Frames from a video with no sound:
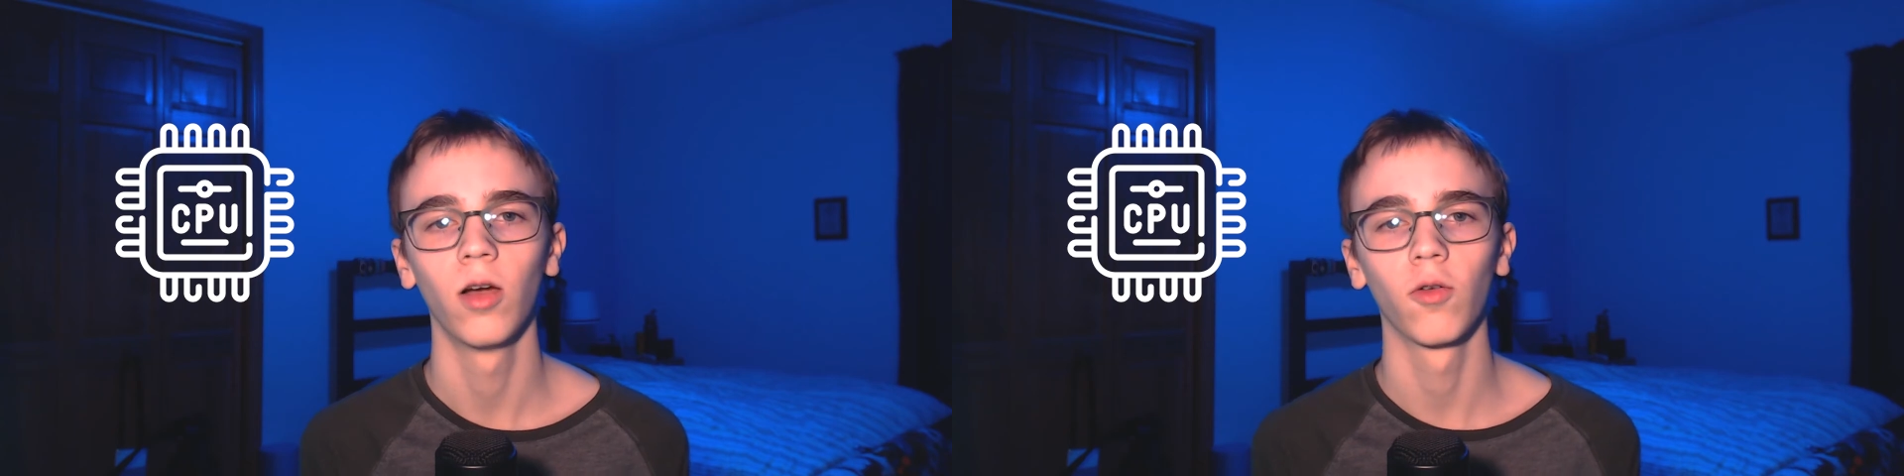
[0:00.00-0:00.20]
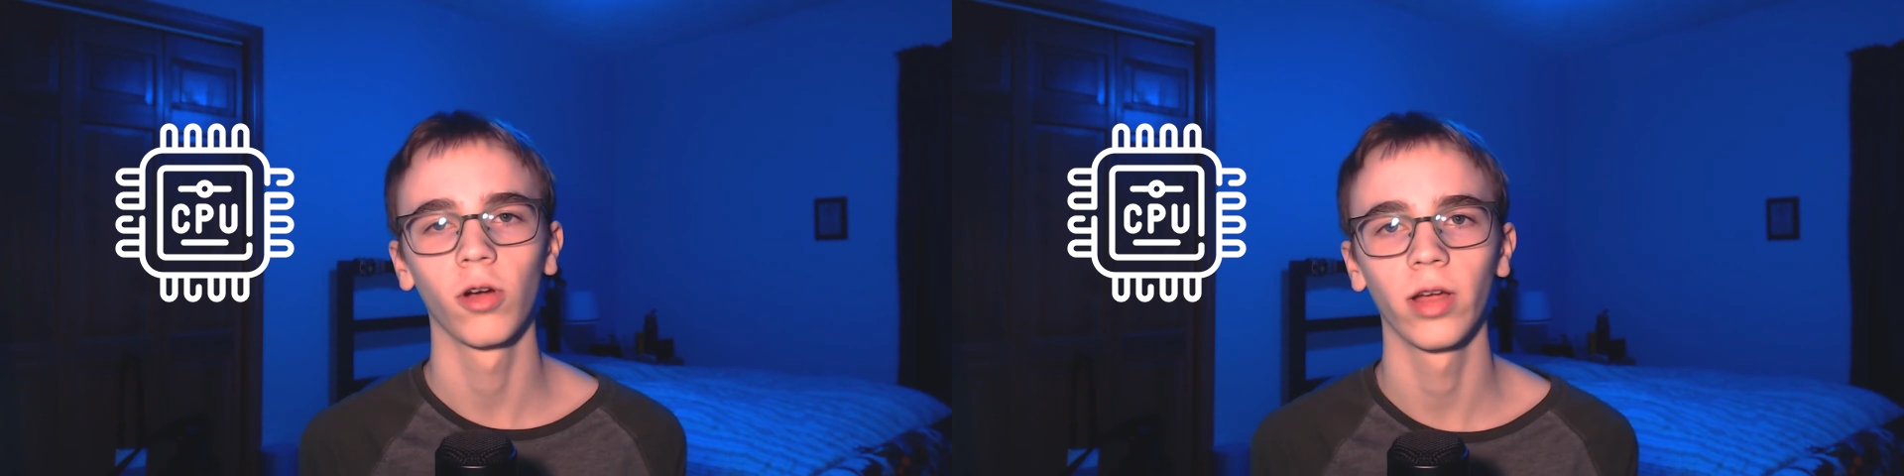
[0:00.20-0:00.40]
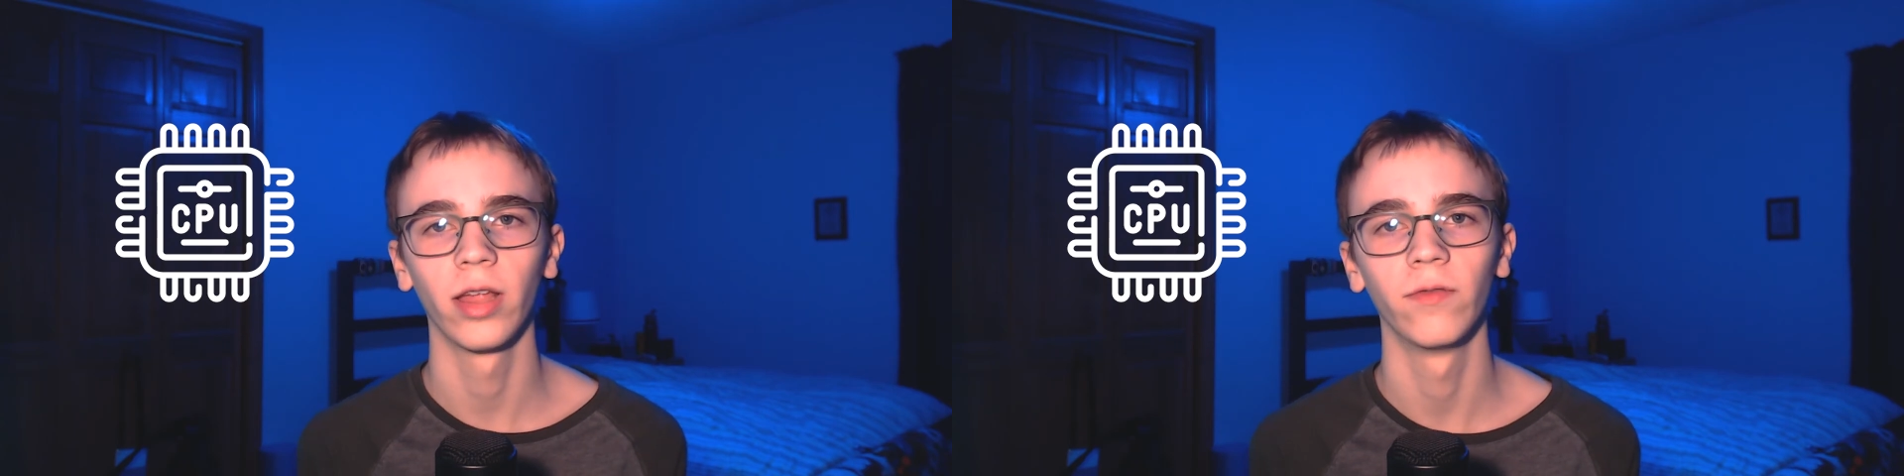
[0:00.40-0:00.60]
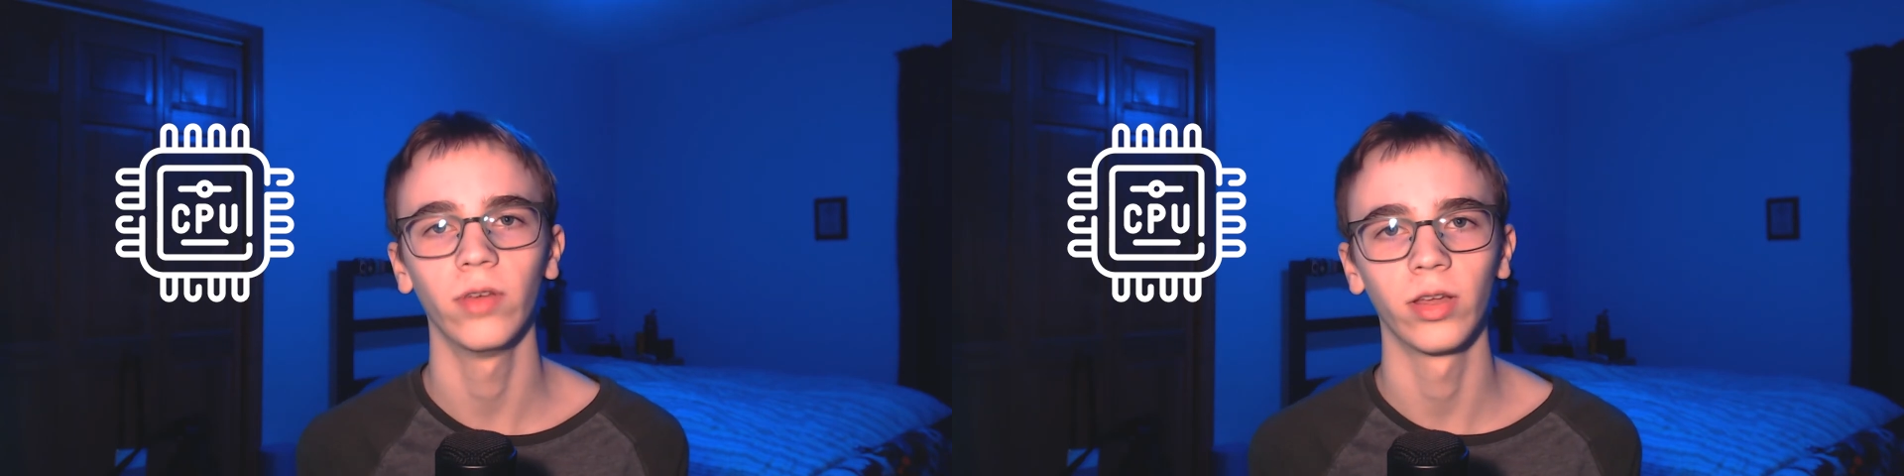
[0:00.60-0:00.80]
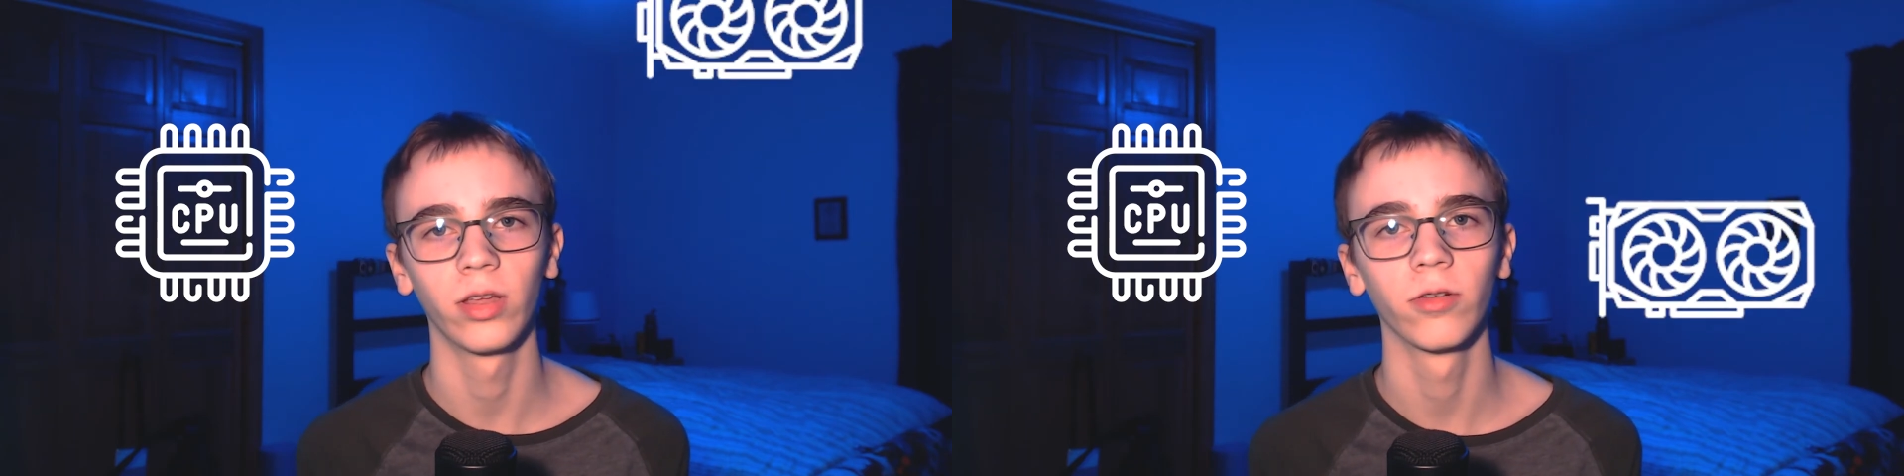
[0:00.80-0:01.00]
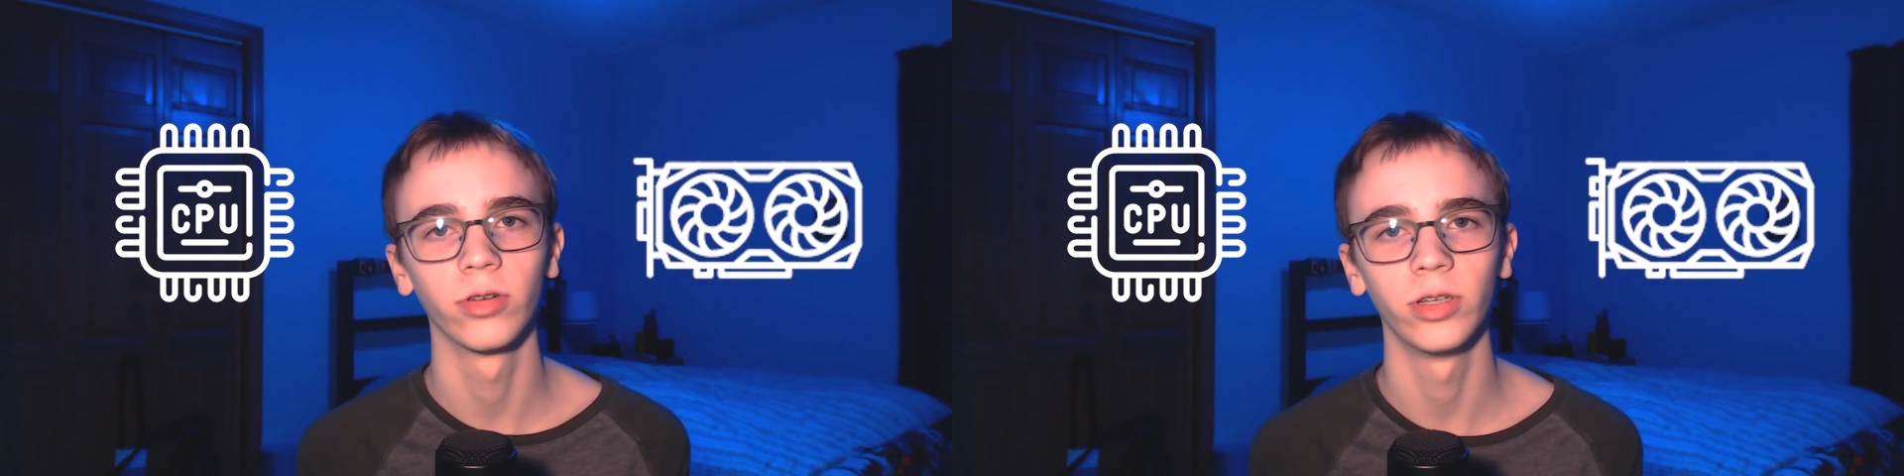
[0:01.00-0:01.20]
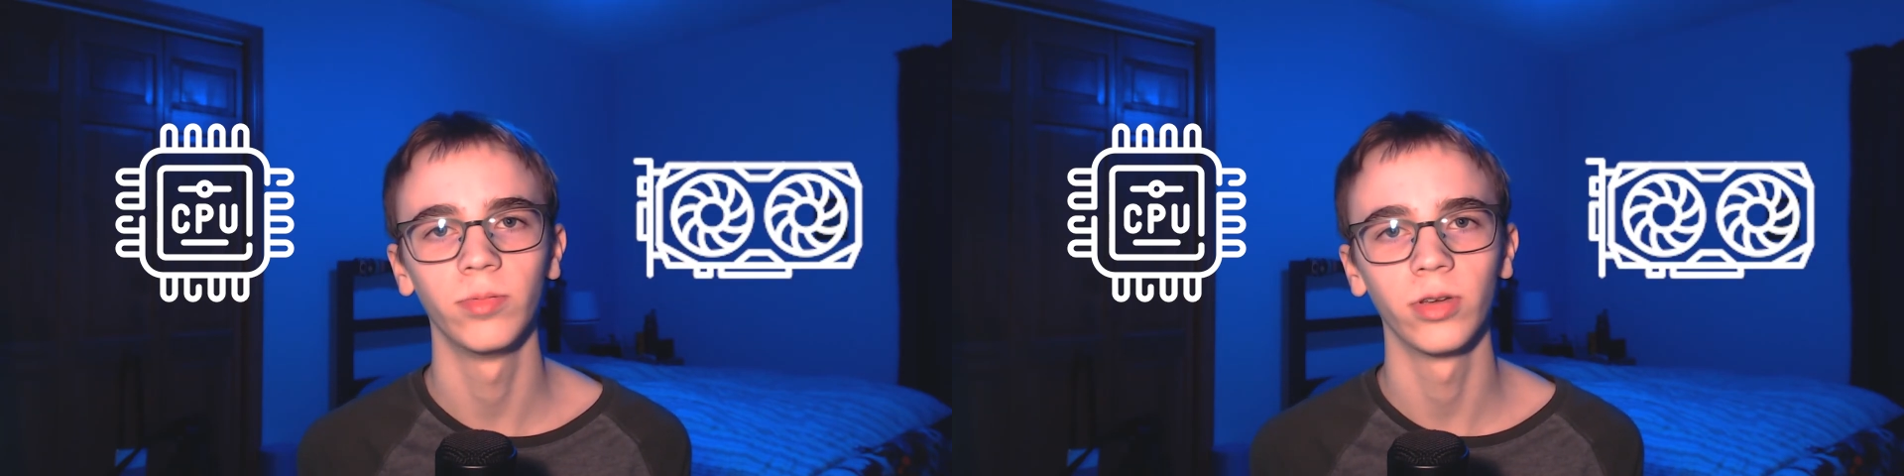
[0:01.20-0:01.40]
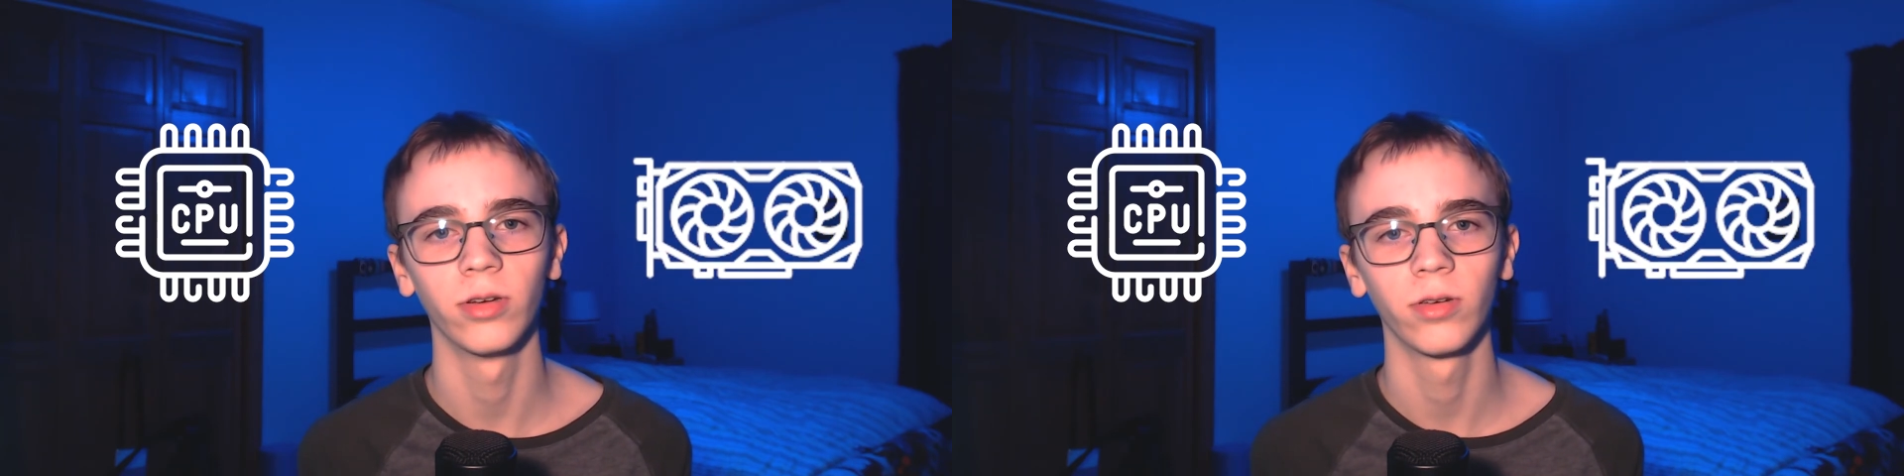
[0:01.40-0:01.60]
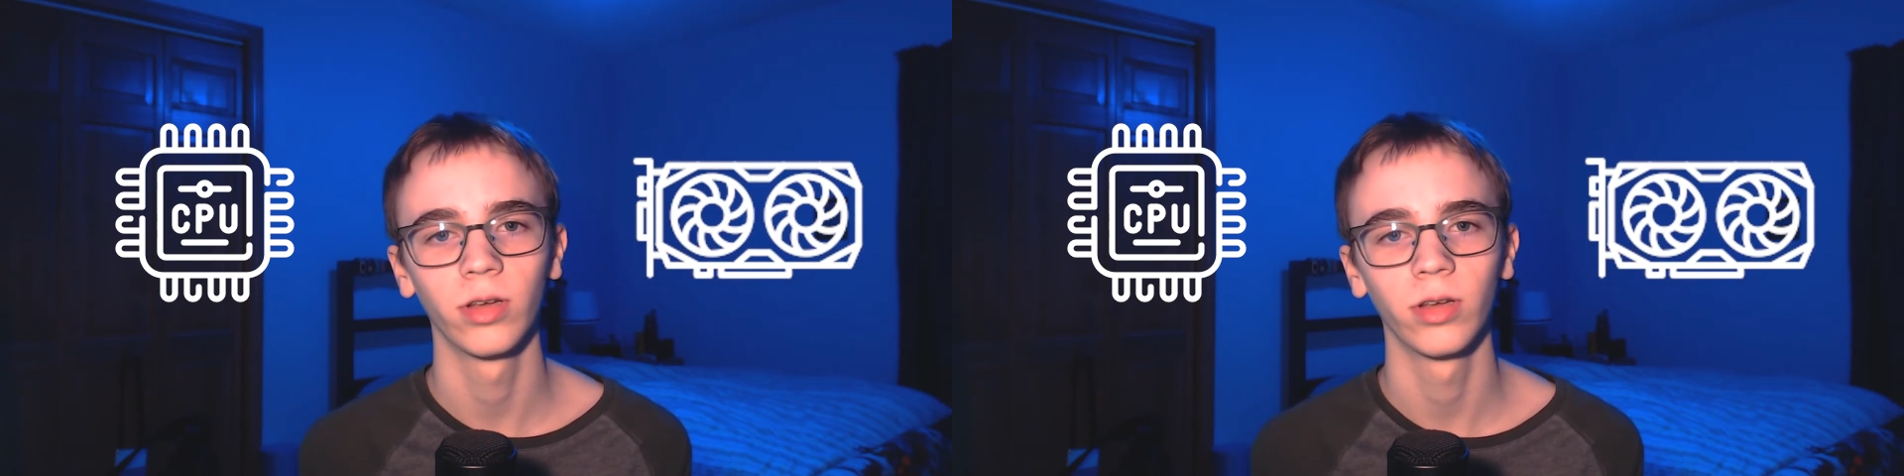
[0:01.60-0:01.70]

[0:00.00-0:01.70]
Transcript: or NVENC, your GPU.